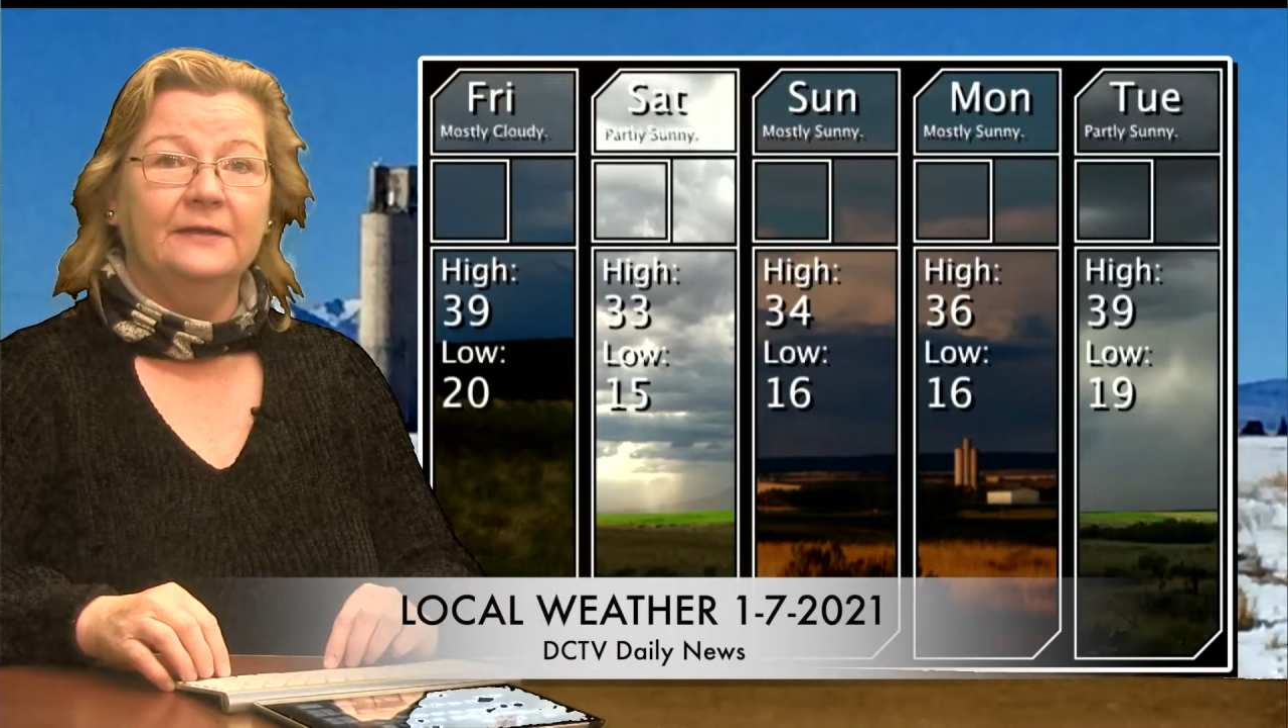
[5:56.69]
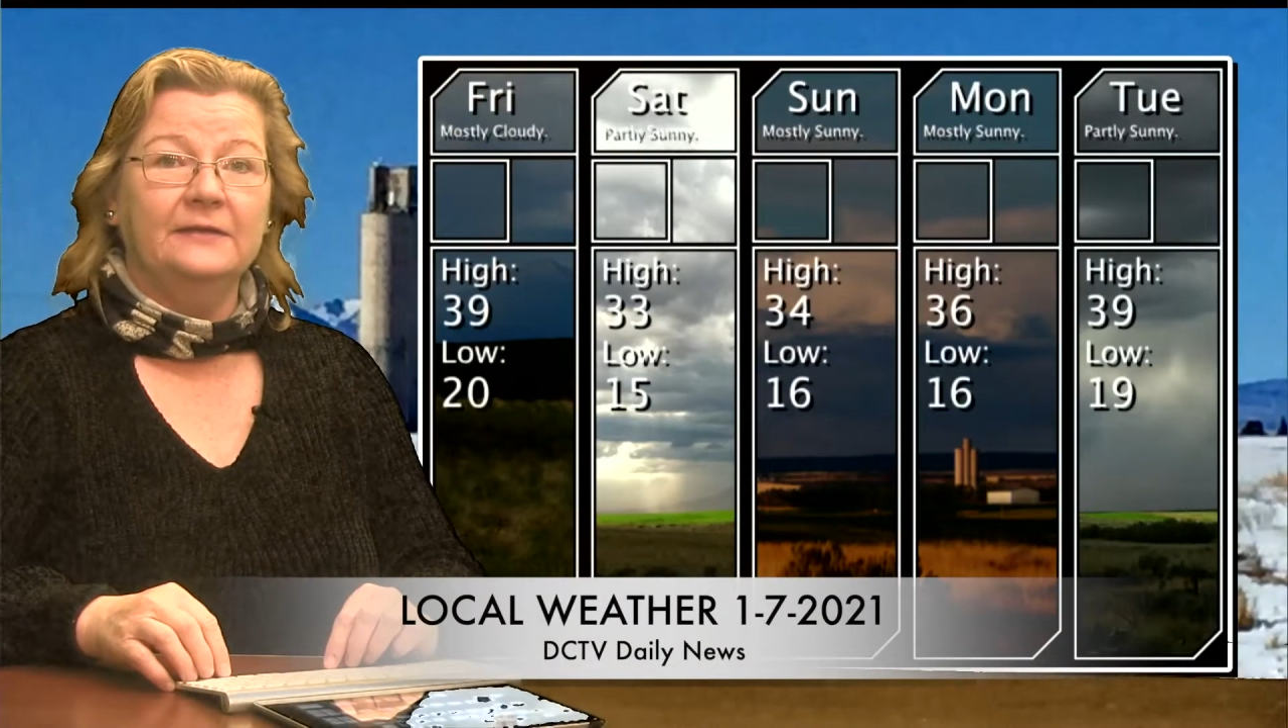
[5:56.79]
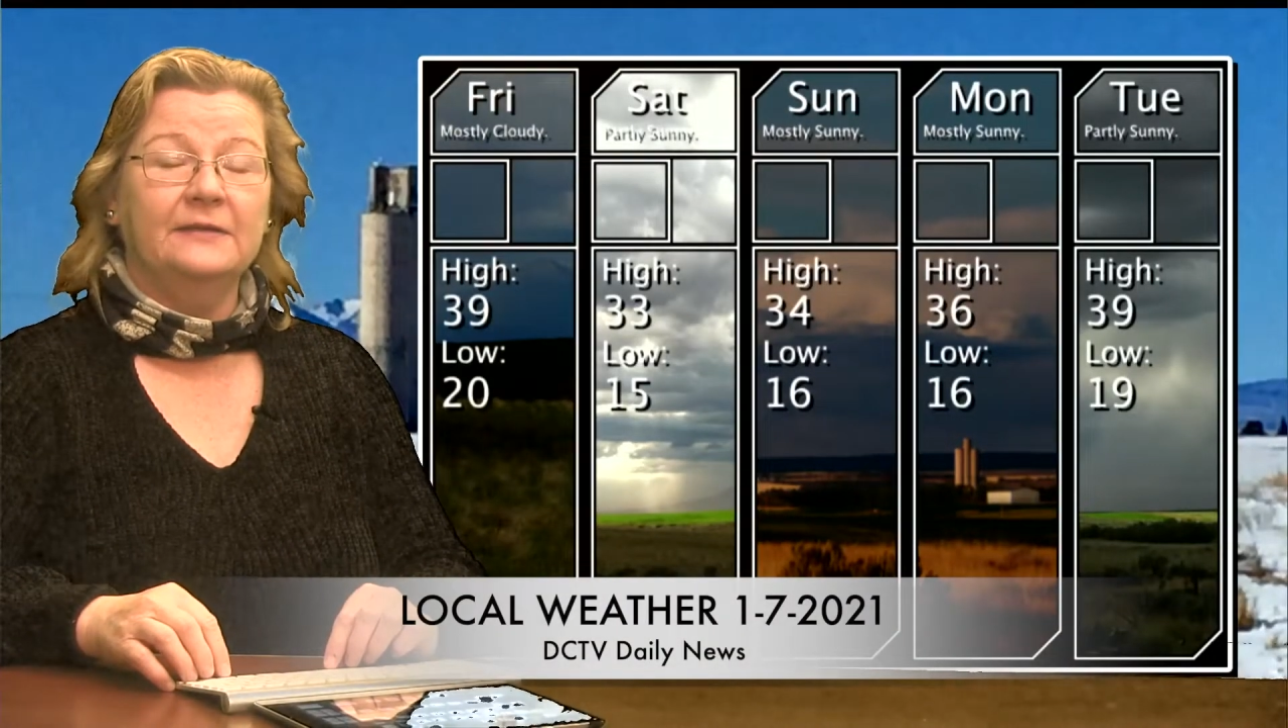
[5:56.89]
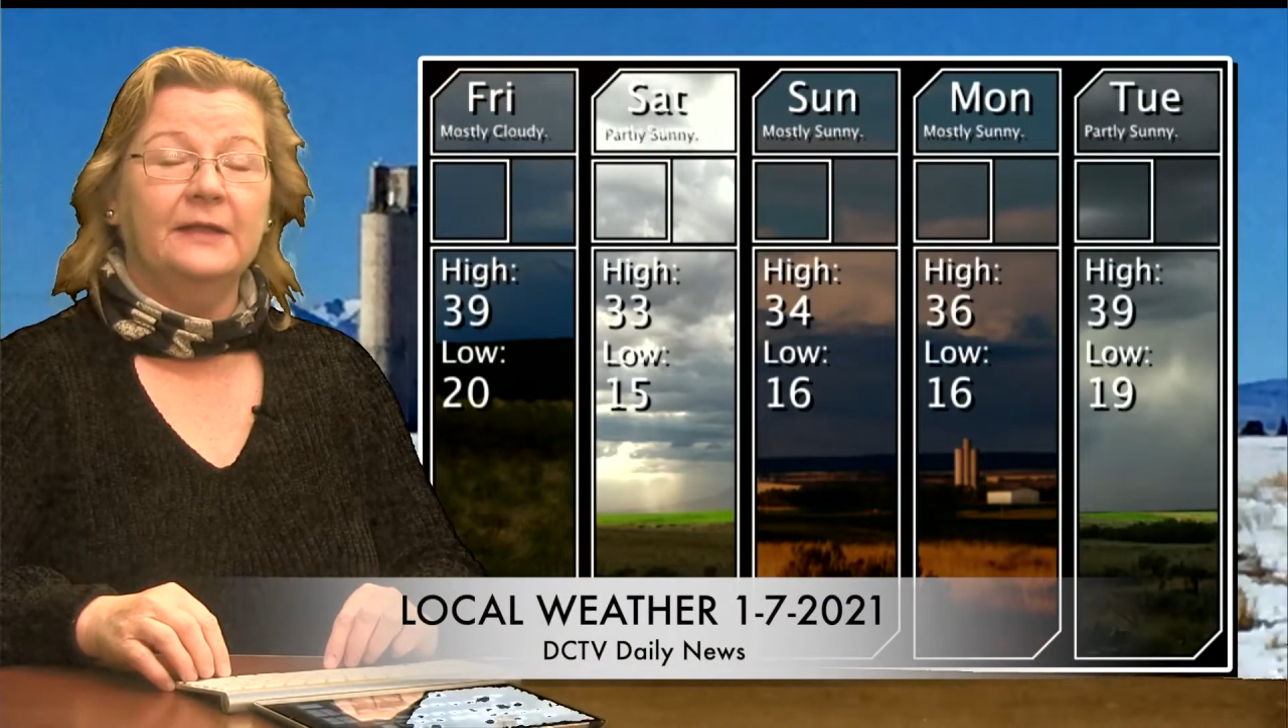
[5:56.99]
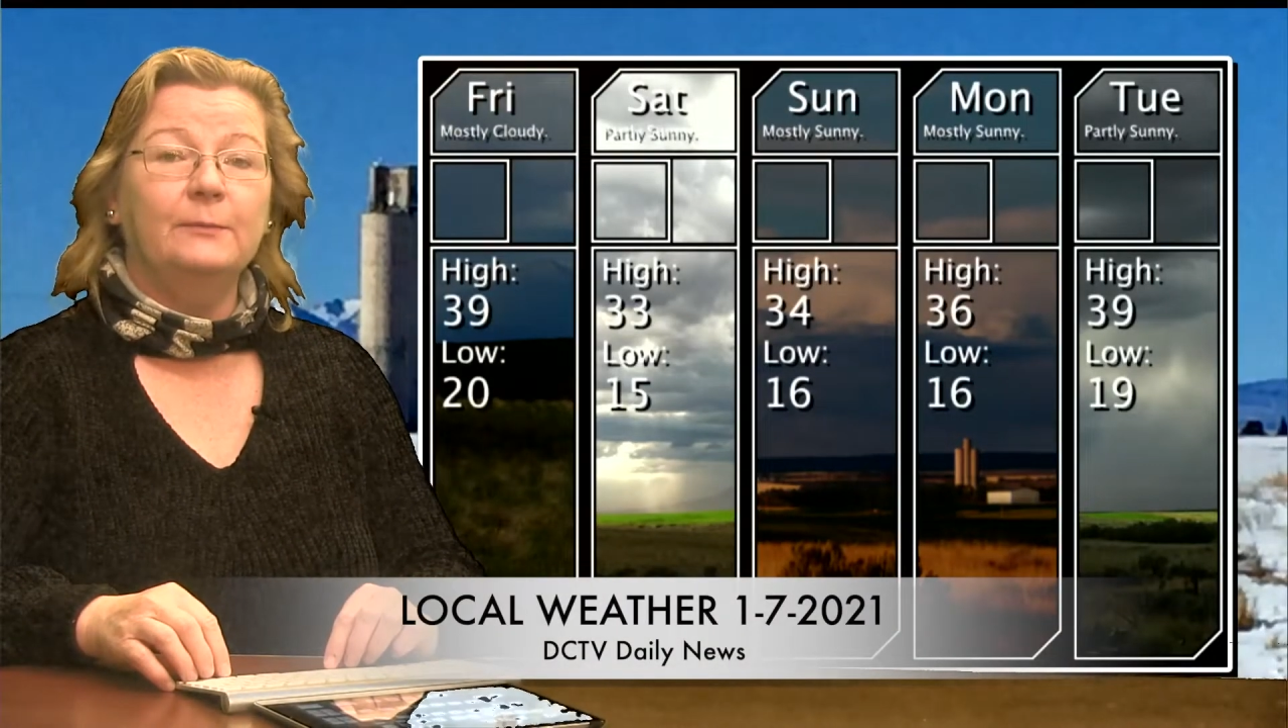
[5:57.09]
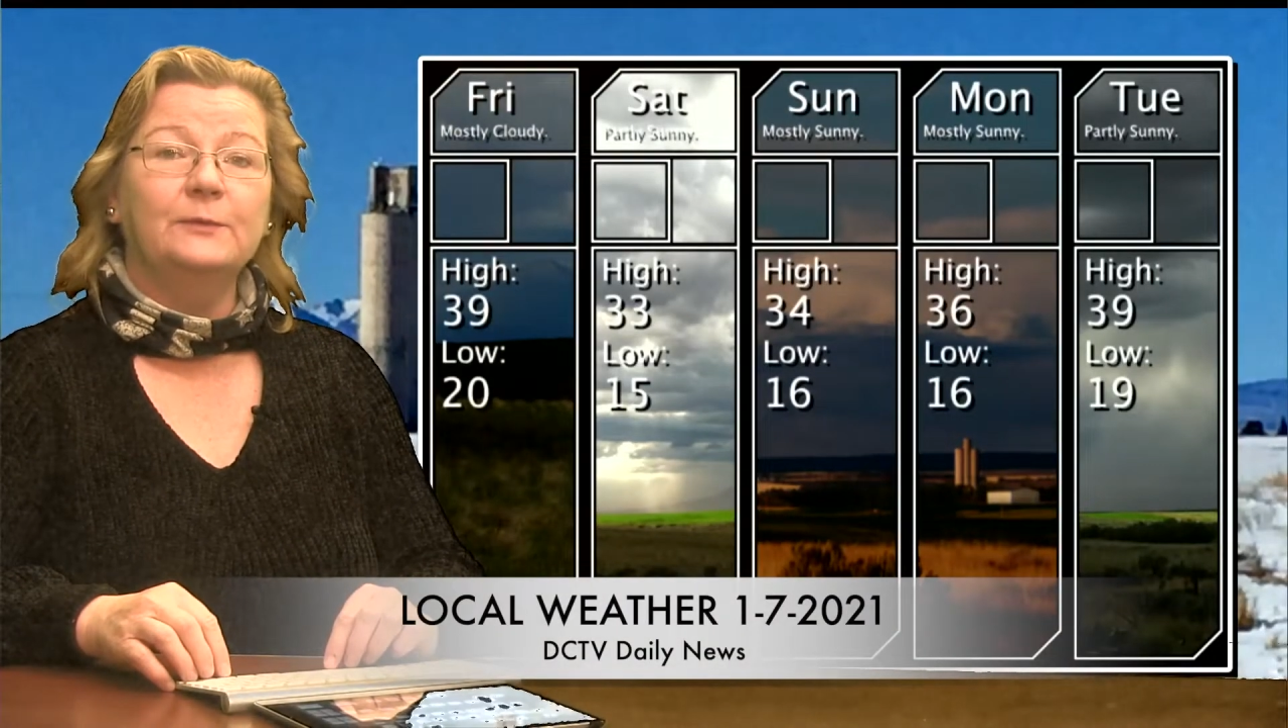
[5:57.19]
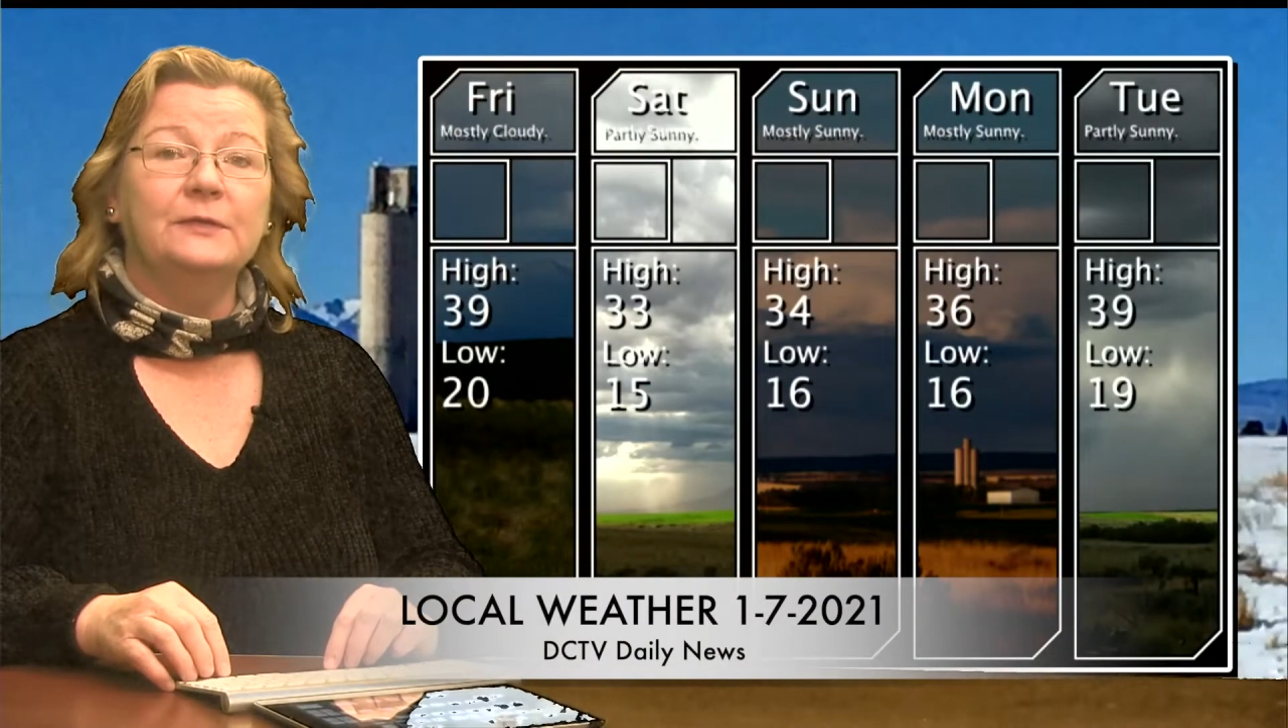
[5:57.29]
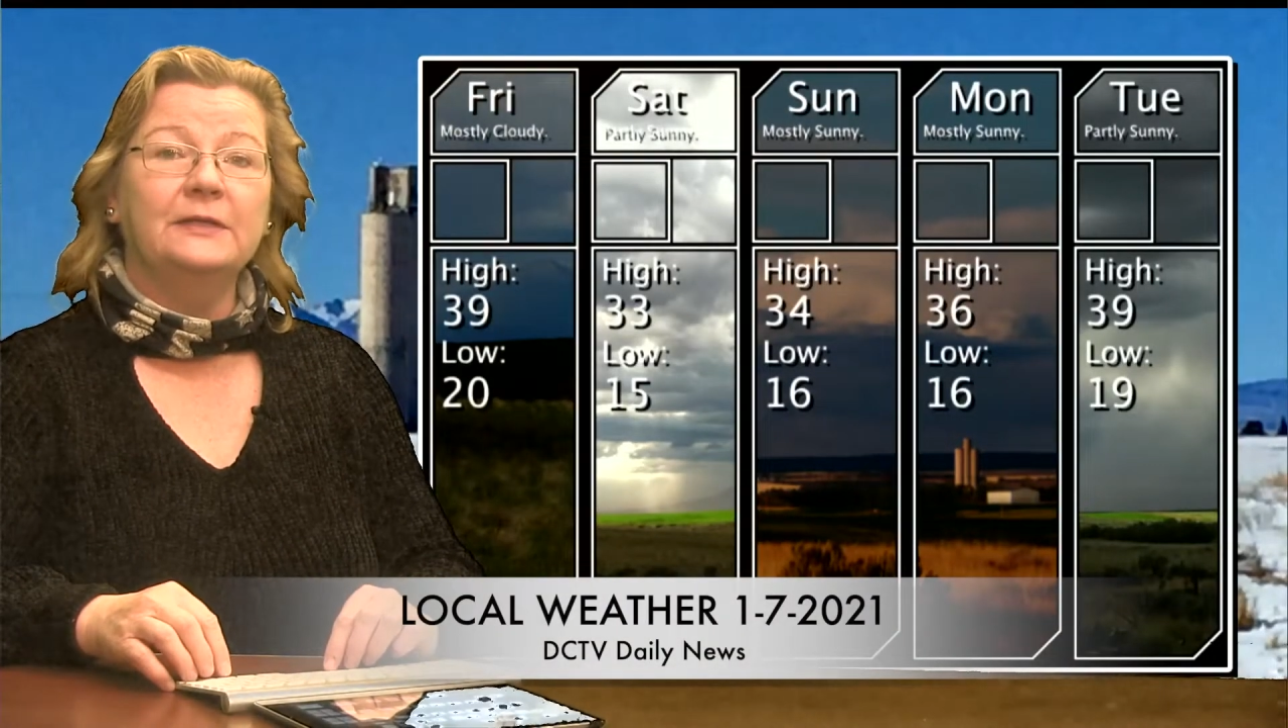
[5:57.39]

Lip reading: Tonight, mostly